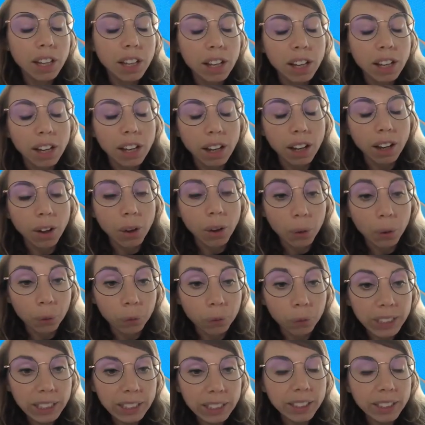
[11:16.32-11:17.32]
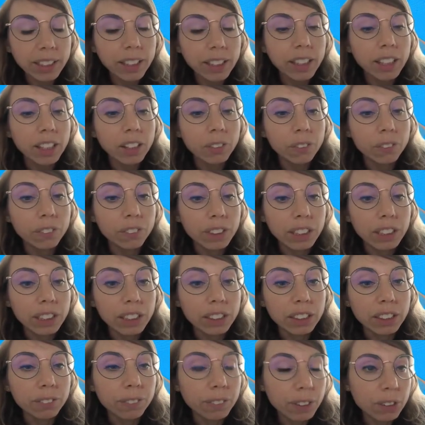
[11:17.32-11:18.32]
a week.
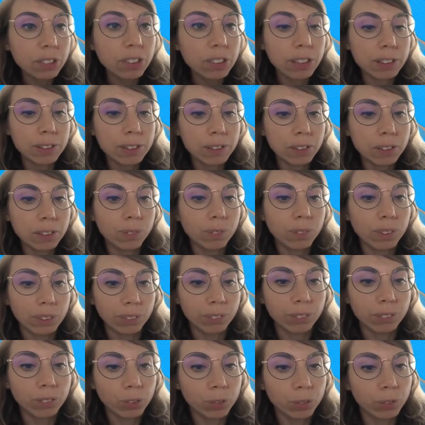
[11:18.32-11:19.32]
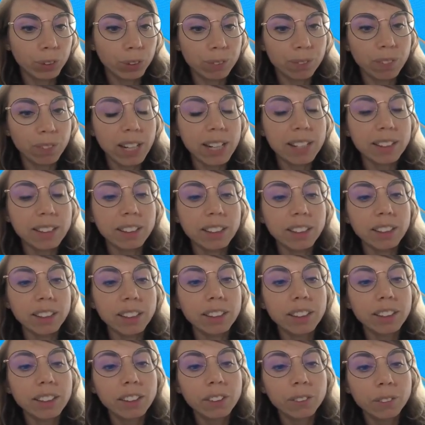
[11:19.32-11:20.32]
We reschedule sprint
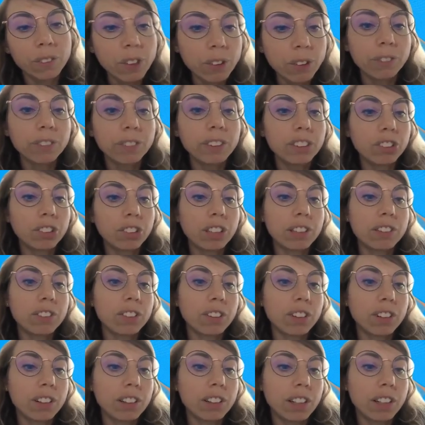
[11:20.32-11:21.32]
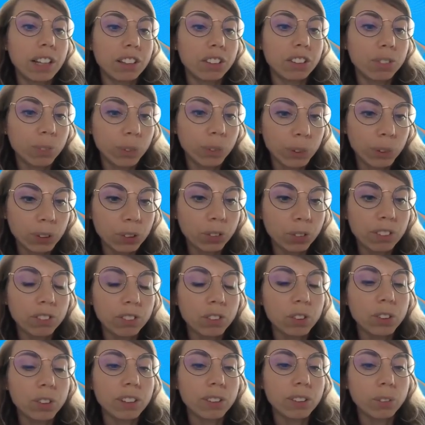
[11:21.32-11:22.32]
planning. We reschedule a sprint
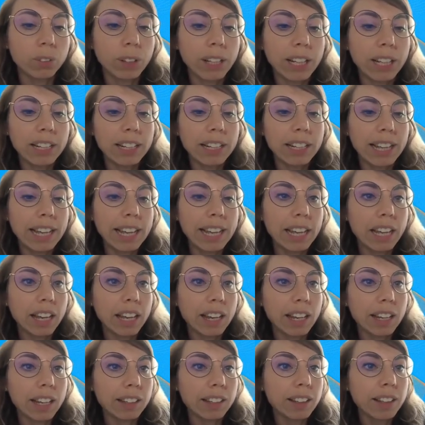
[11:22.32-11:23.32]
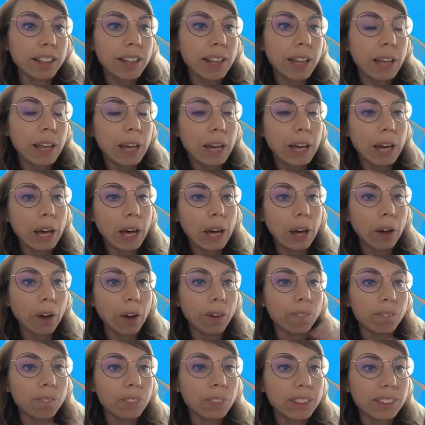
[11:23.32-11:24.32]
review as well. And
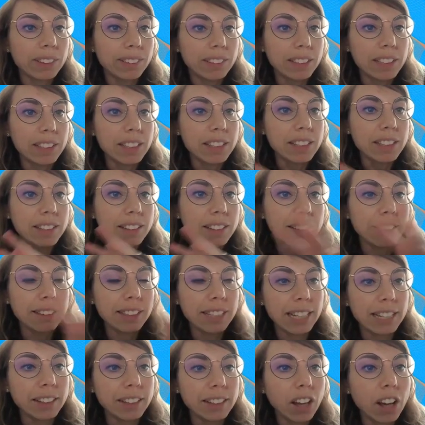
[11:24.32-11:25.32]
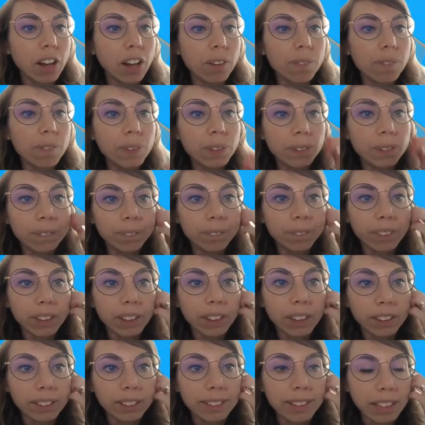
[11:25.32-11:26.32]
the Zen Hub
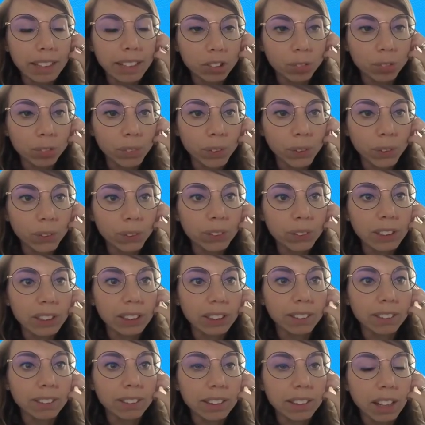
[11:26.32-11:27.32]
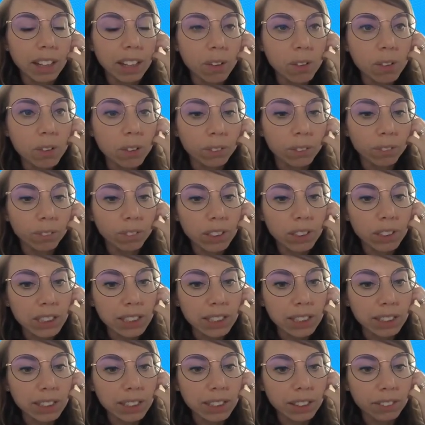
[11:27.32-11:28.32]
dashboard is now
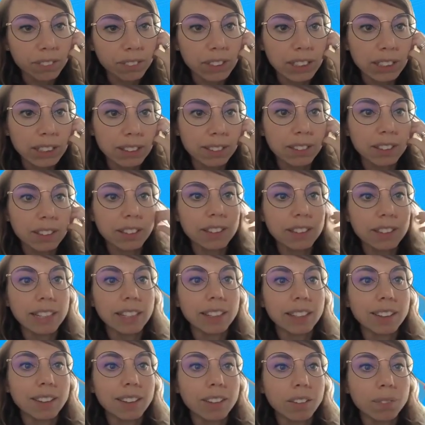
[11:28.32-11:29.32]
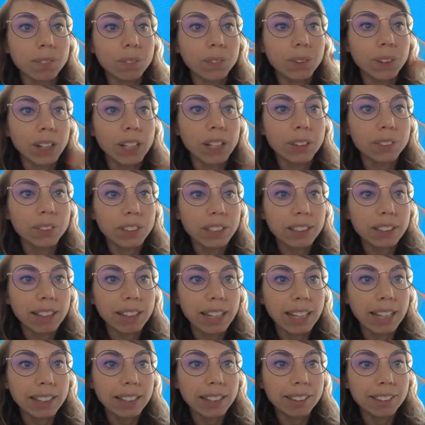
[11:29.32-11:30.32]
completely updated and
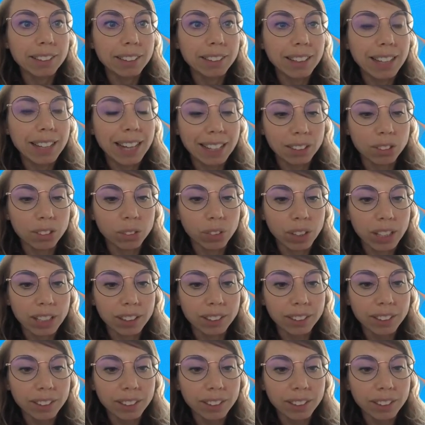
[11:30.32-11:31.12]
prioritized as well,